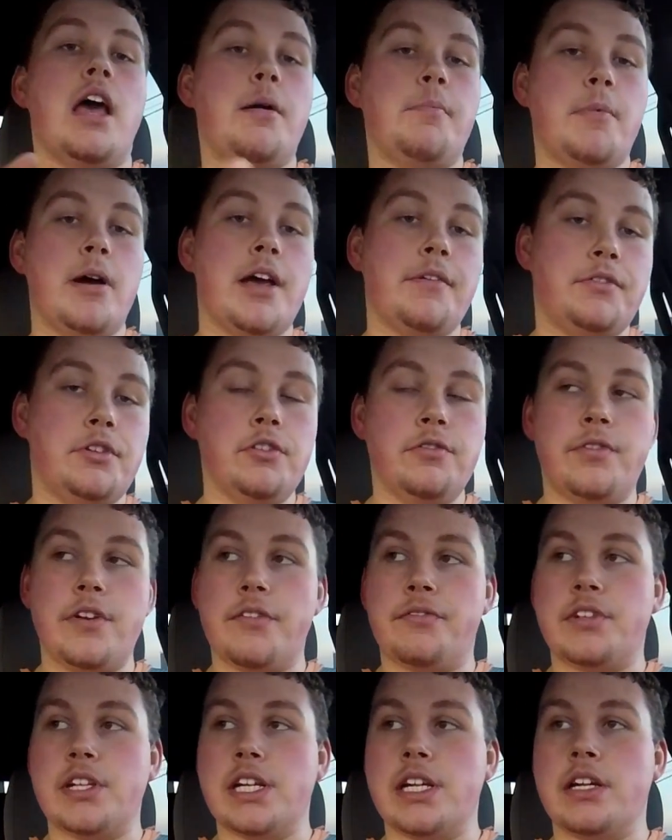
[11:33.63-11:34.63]
My
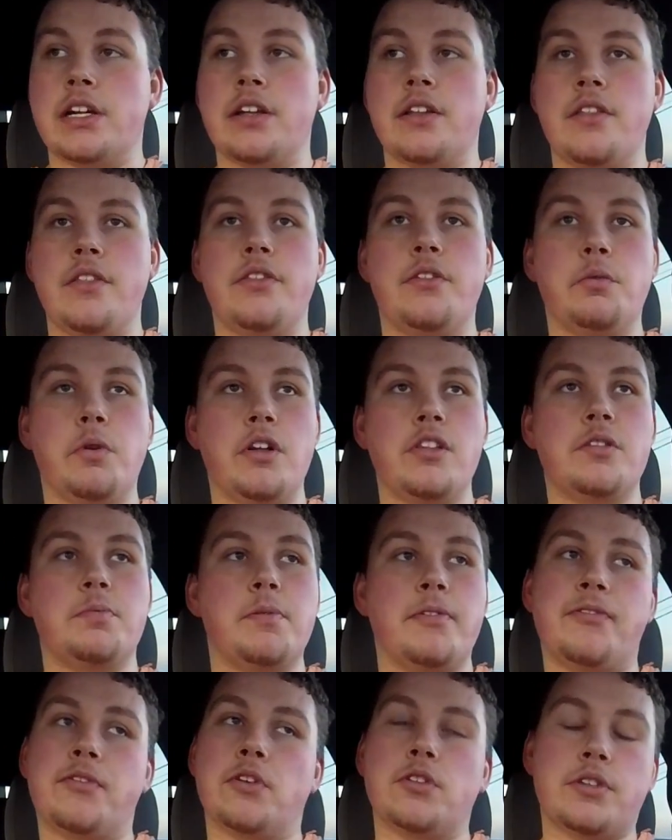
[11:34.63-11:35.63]
F-250, the ones
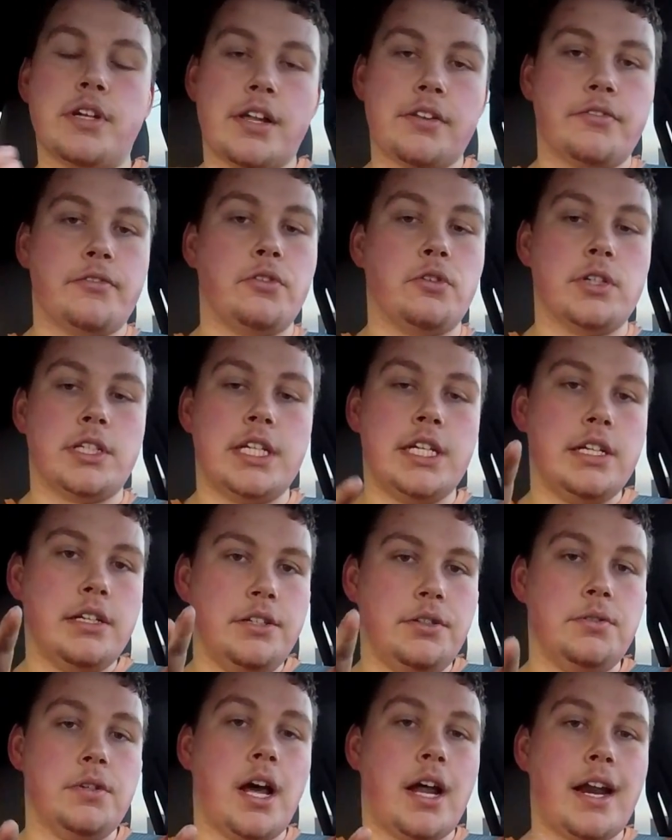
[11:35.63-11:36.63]
before 2014
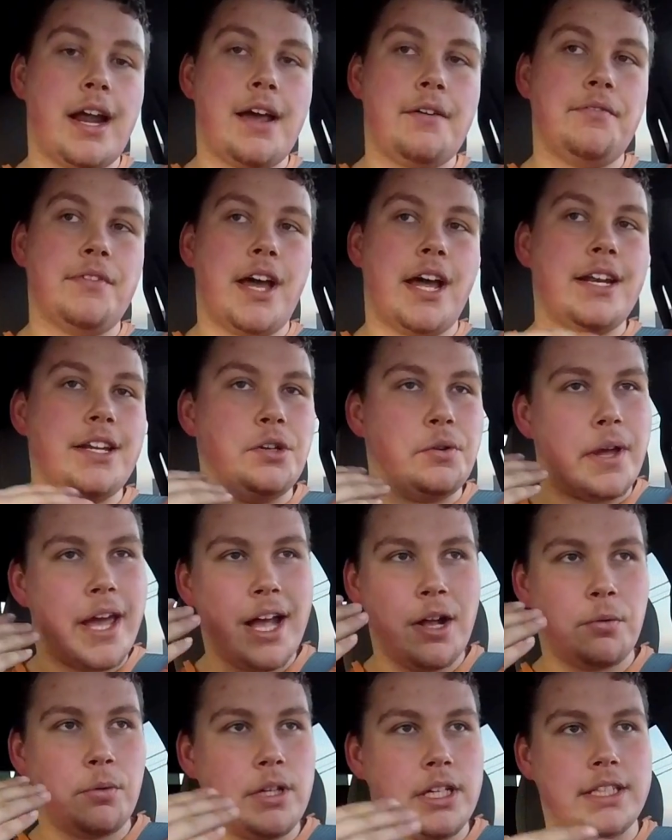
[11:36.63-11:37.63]
do not have that. You
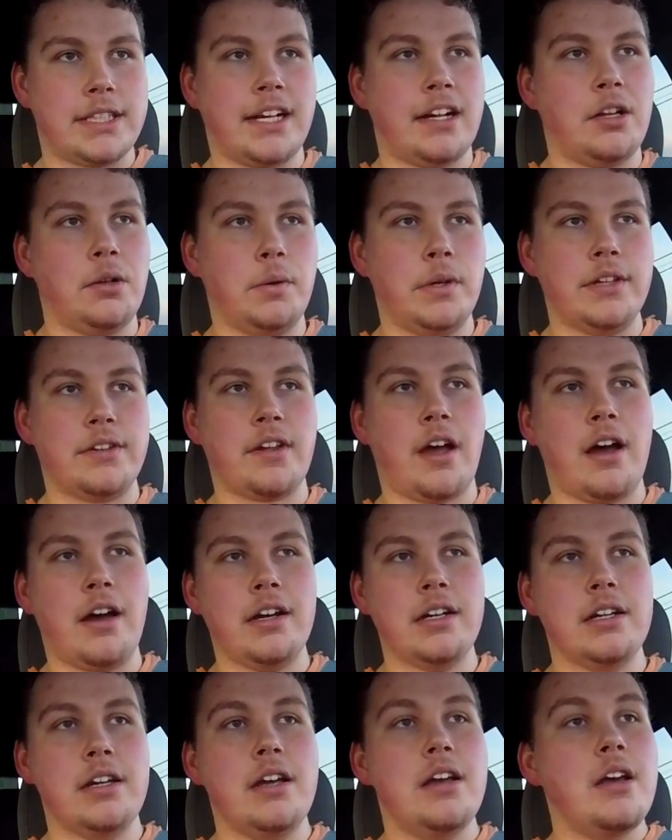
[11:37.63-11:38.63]
can't really tell when it's
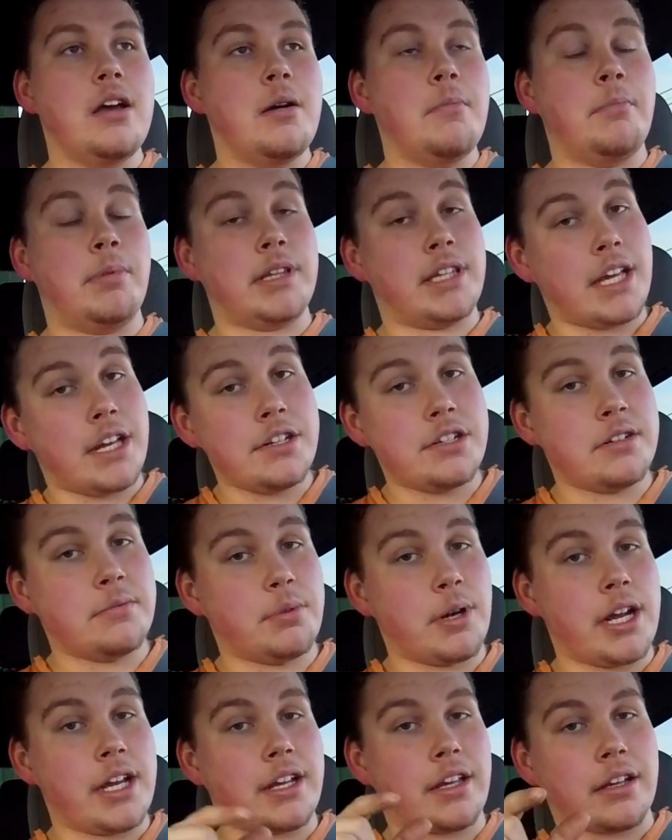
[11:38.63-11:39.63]
on, but the engine
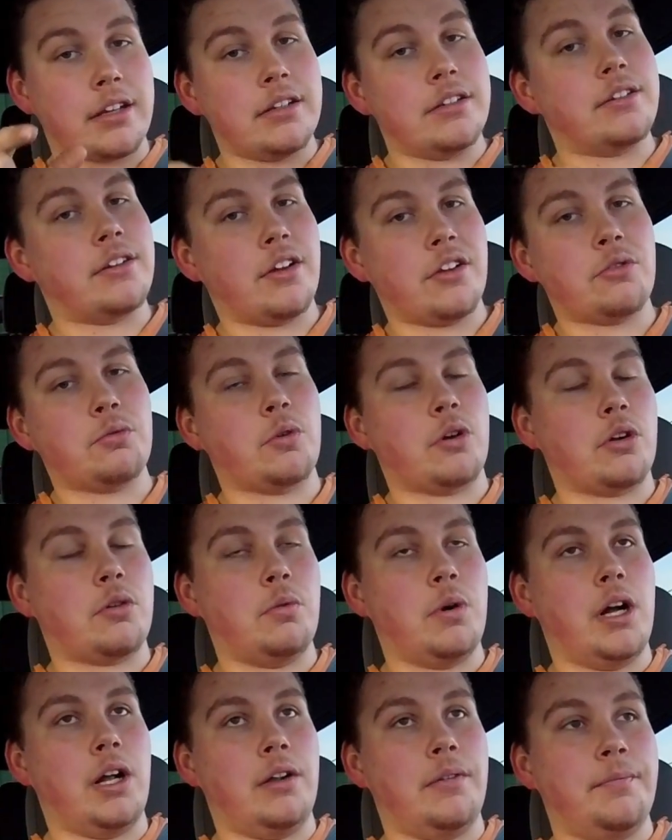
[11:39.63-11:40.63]
brake does work
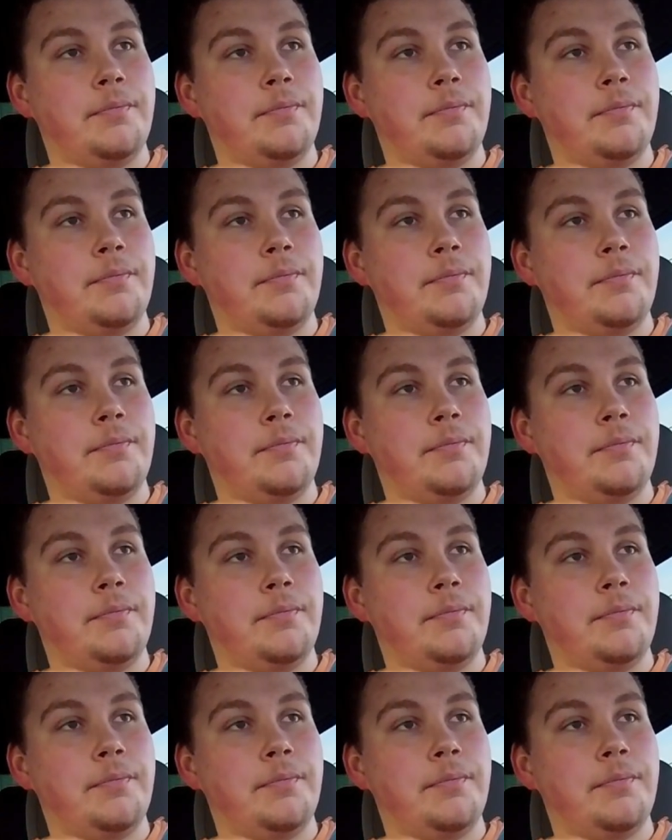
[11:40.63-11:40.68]
well.